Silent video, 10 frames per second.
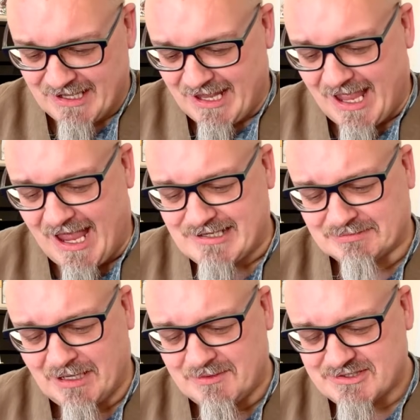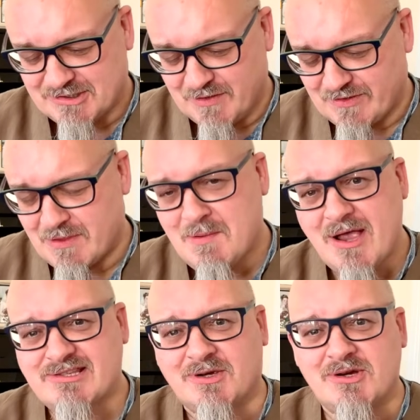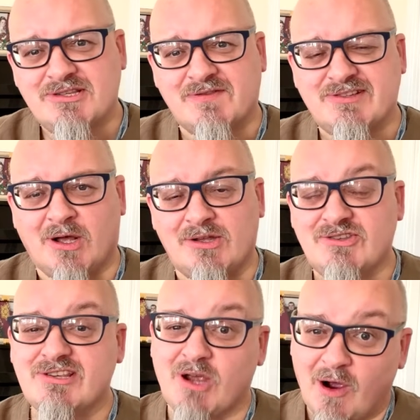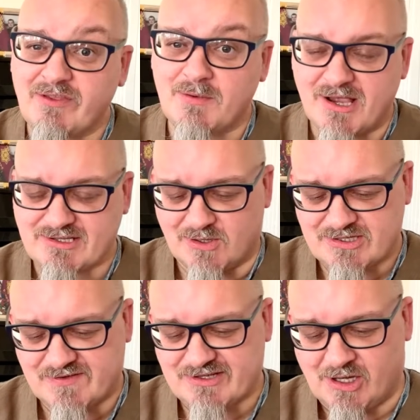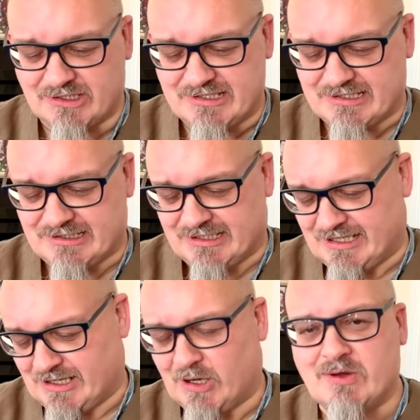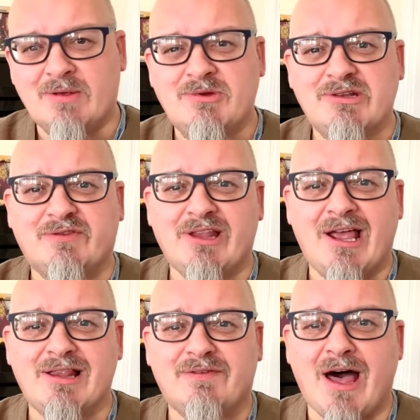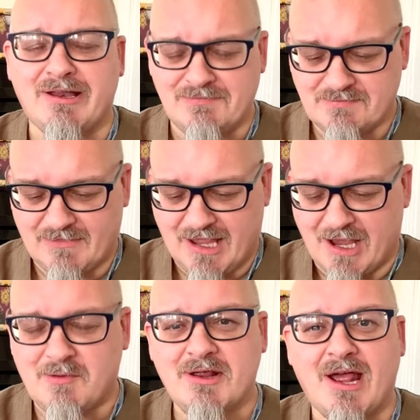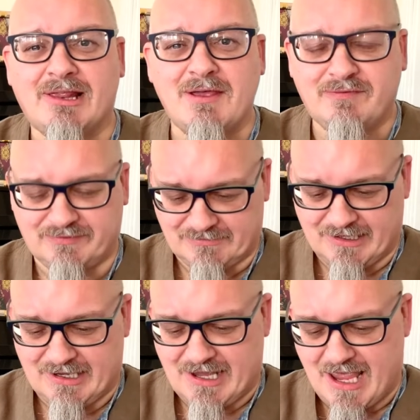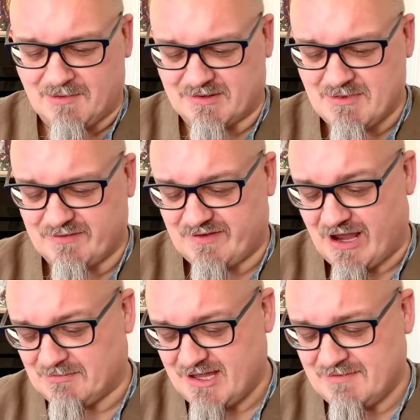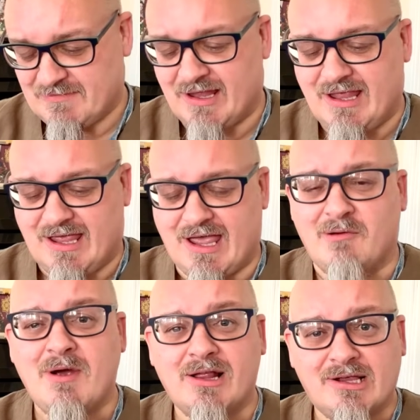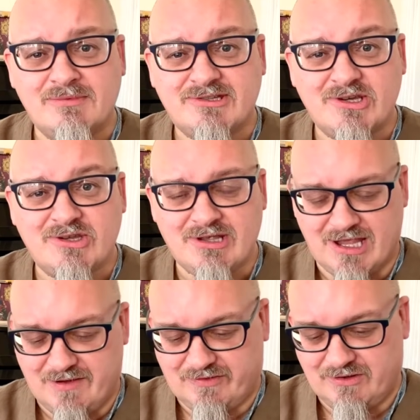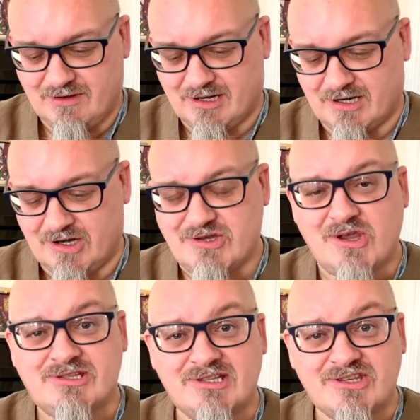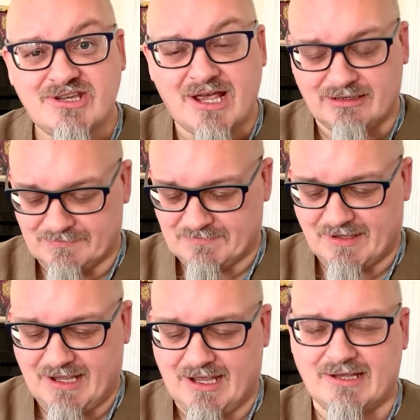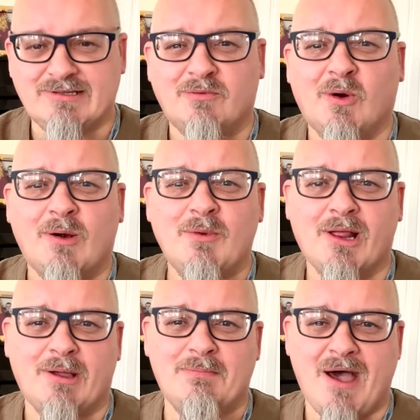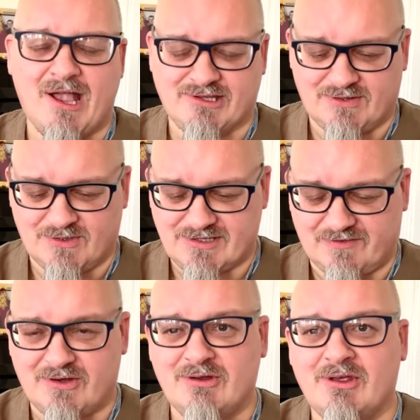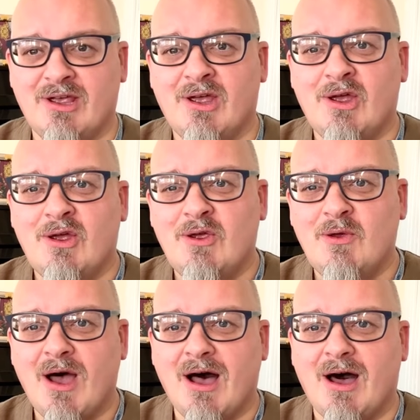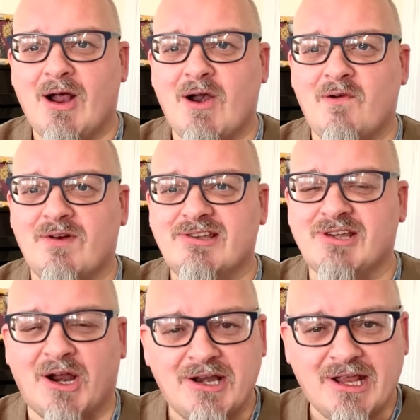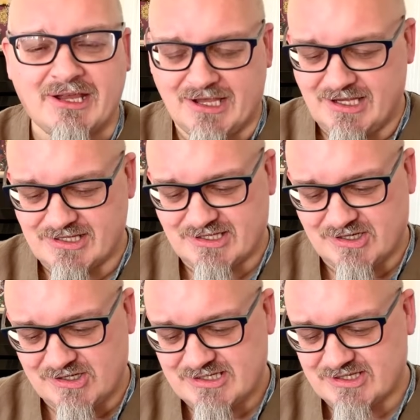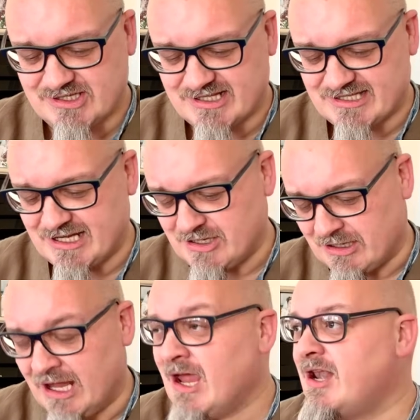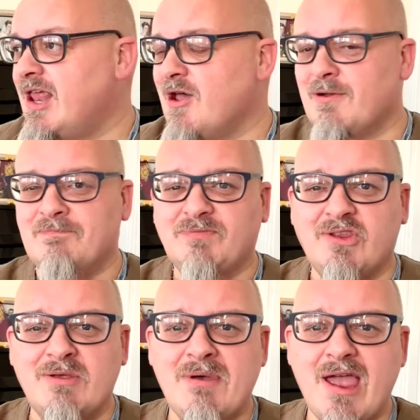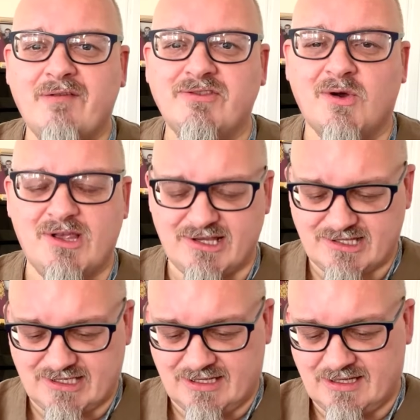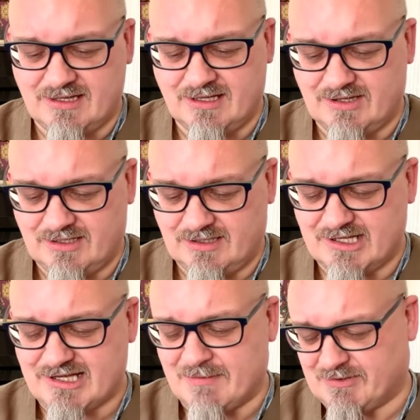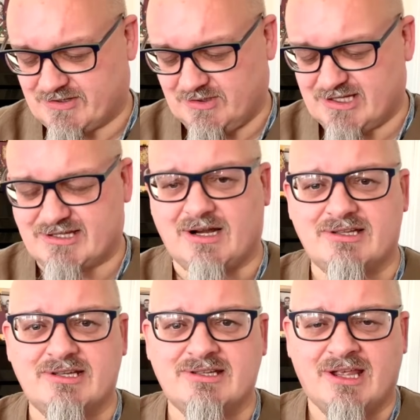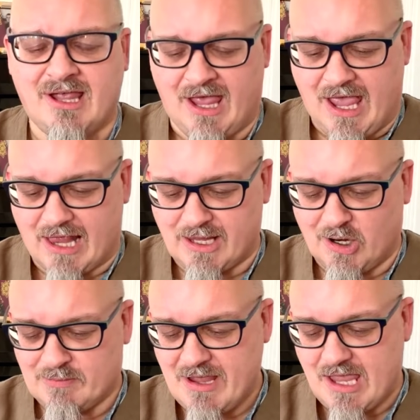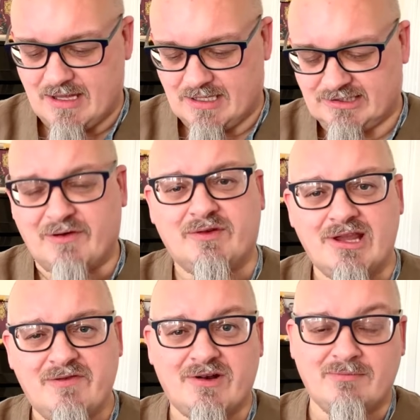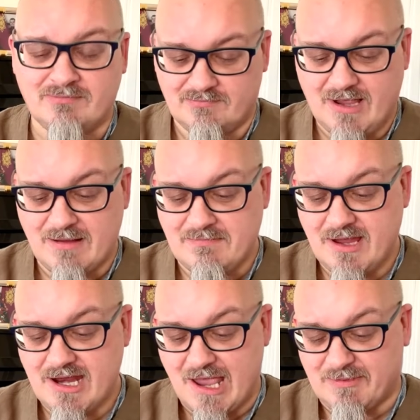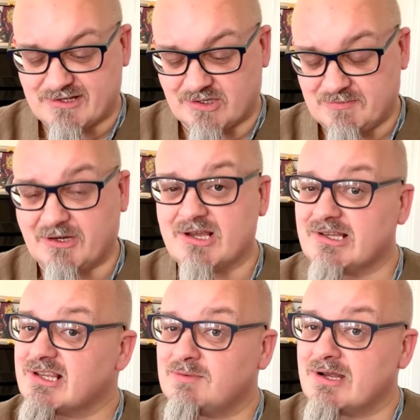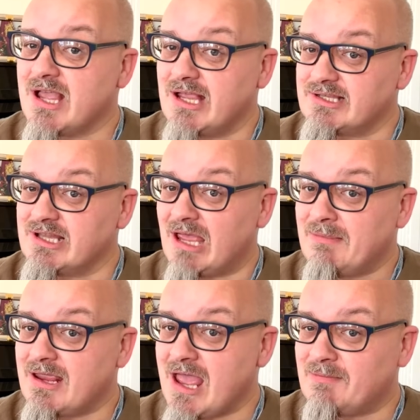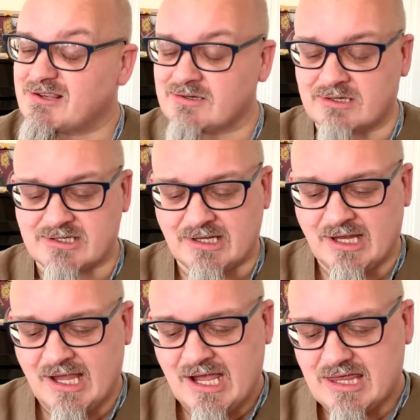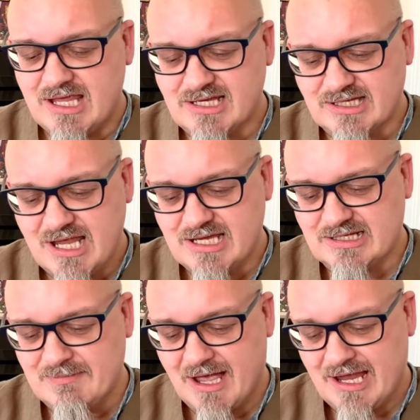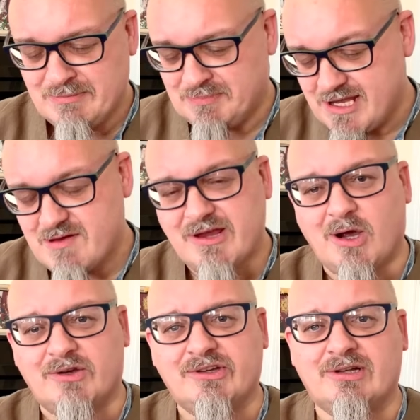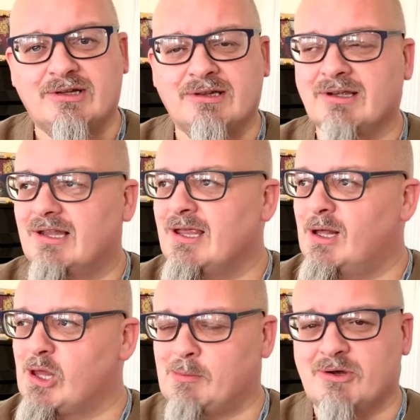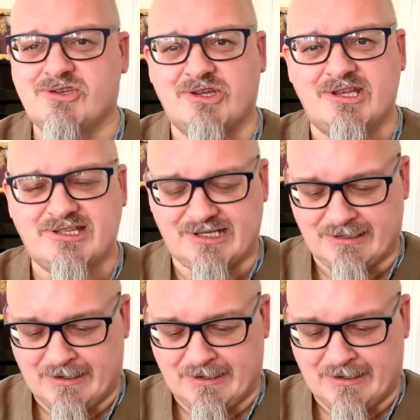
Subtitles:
and I'm coming to you from the west coast of Scotland, just off the west coast of Scotland, on the beautiful Isle of Arran, where I live with my family. Welcome to you if you are new to the channel, and a warm welcome back to those of you who are returning. It's good to see you. Now, you might have noticed that this episode started a little bit differently from my main episodes, because this one isn't a main episode. This is my periodical little opportunity